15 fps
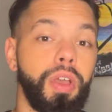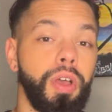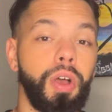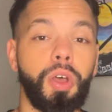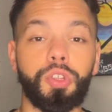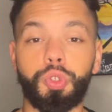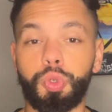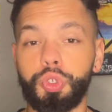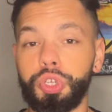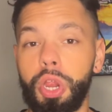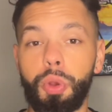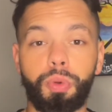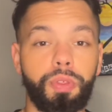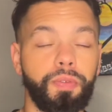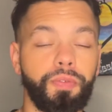Also share
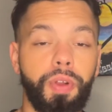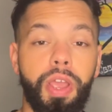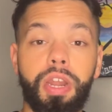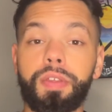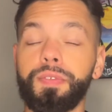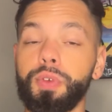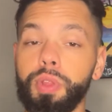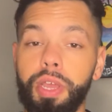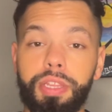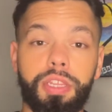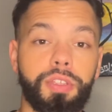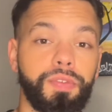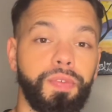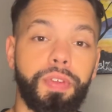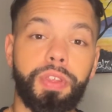with a friend if you like
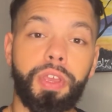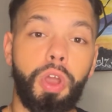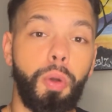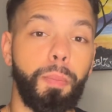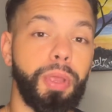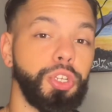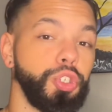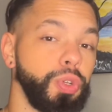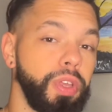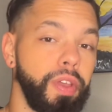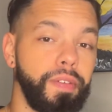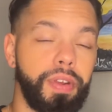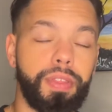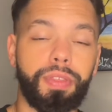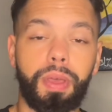this video. Make sure you give
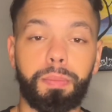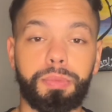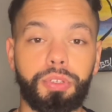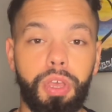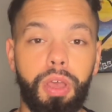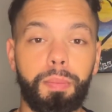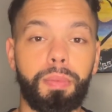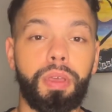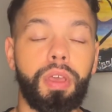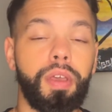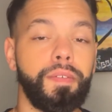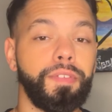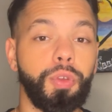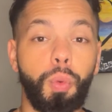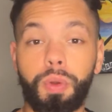it a thumbs up.
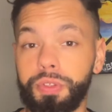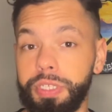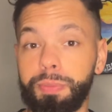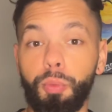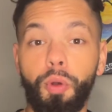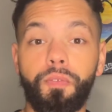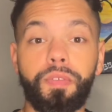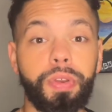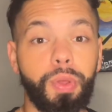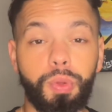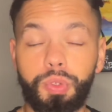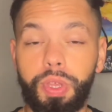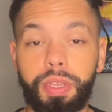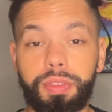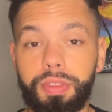If you want to see more videos
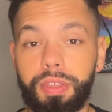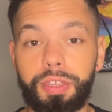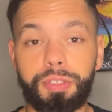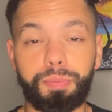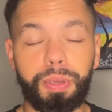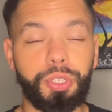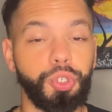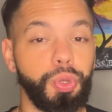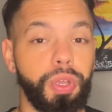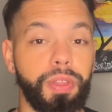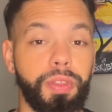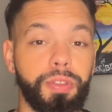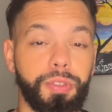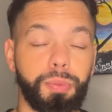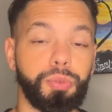like this, make sure you hit the
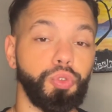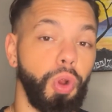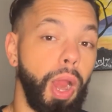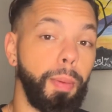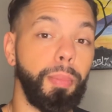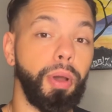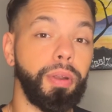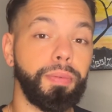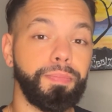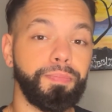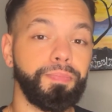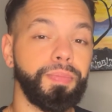subscribe button.